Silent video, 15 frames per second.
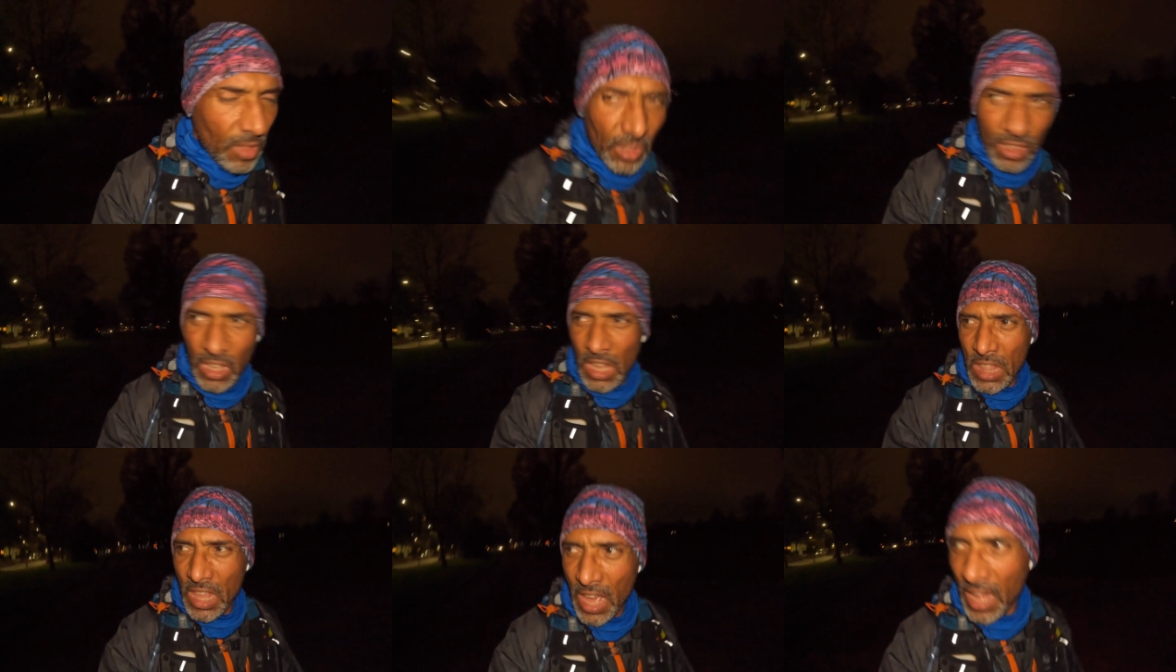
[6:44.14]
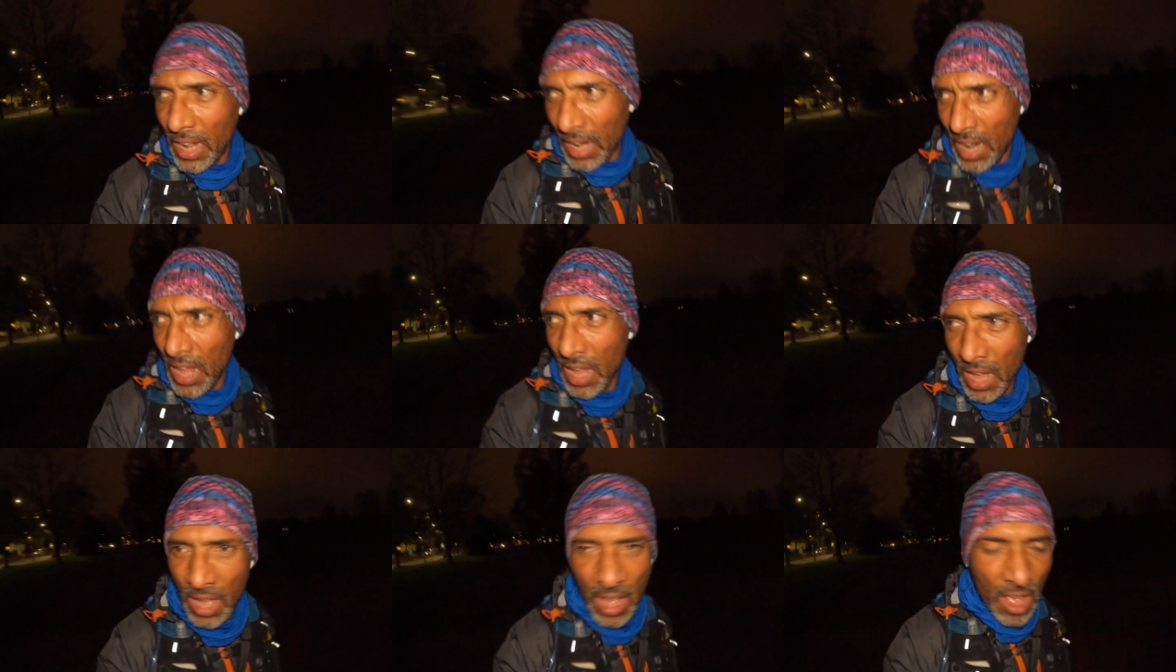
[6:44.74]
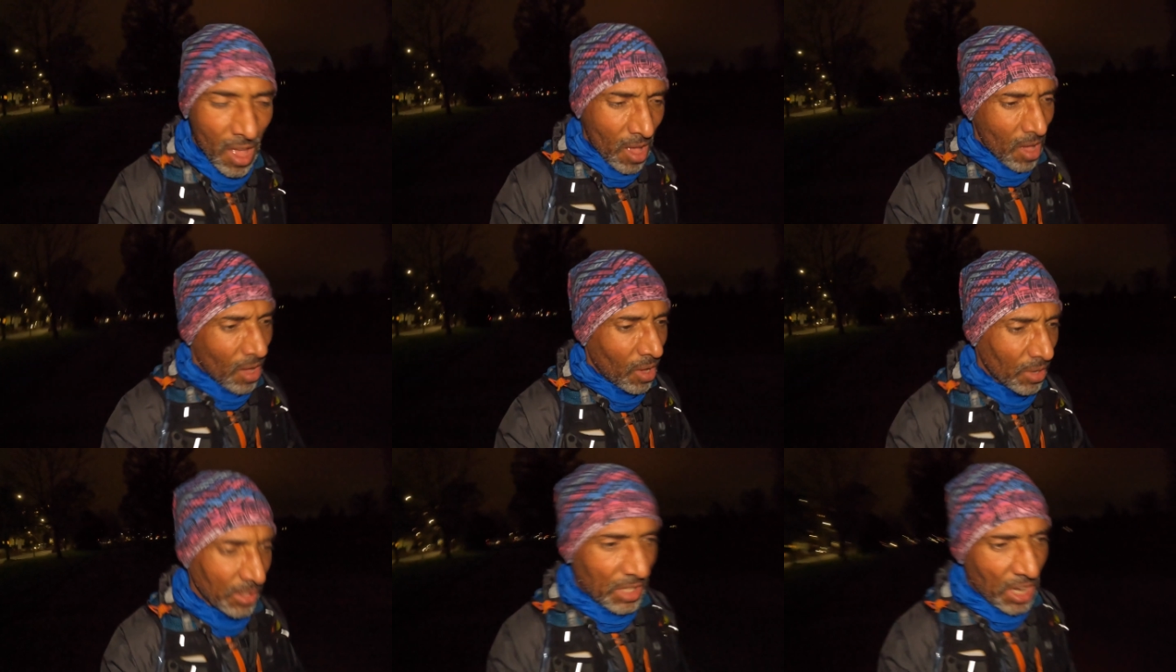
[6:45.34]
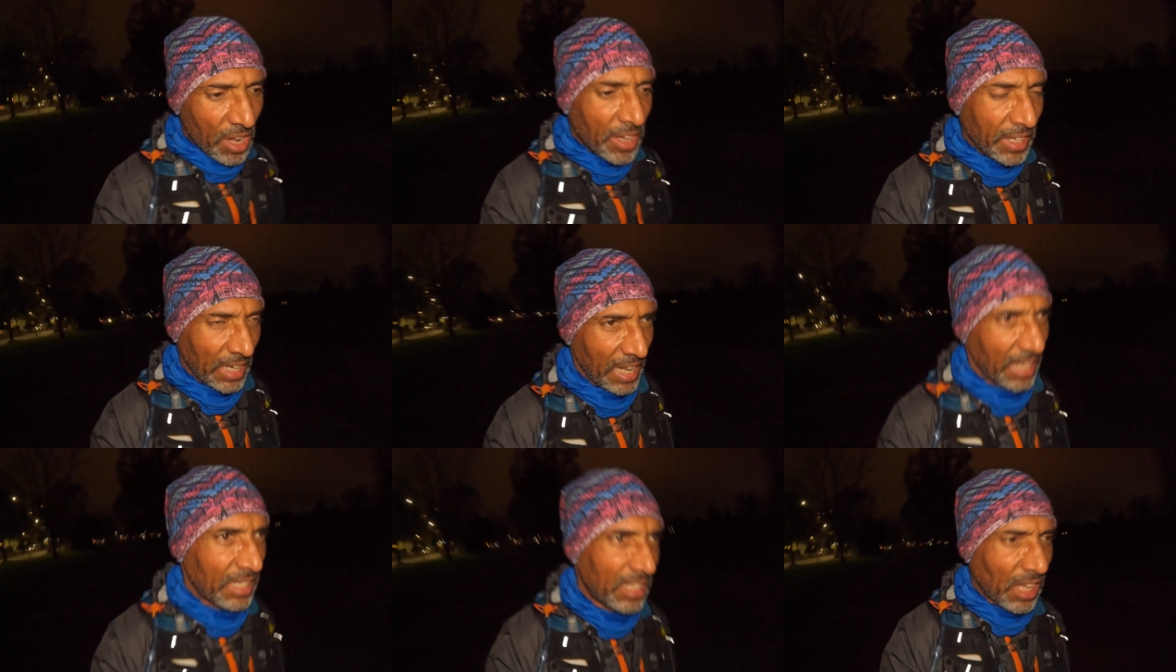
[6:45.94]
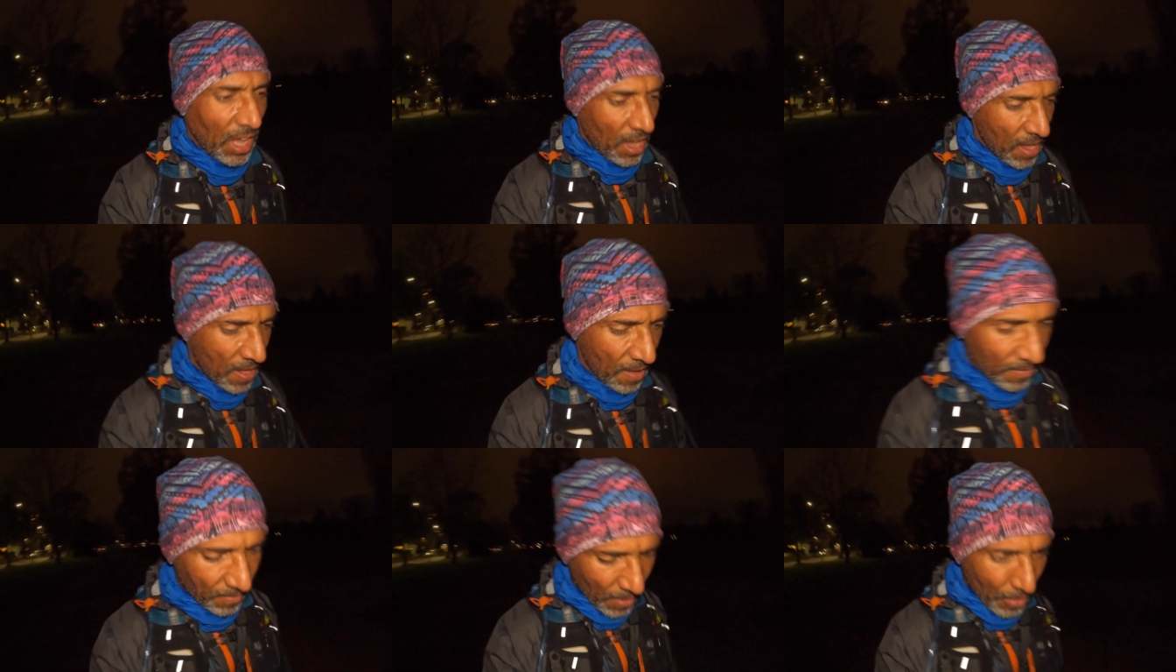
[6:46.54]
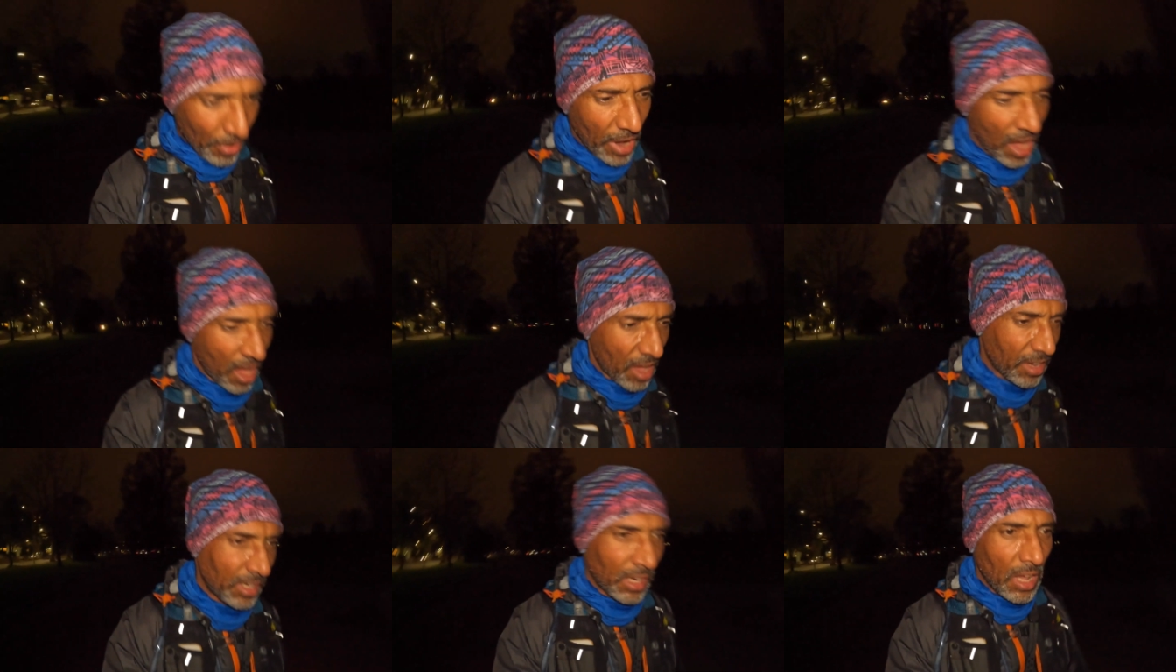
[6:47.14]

did that on tired legs, very hard.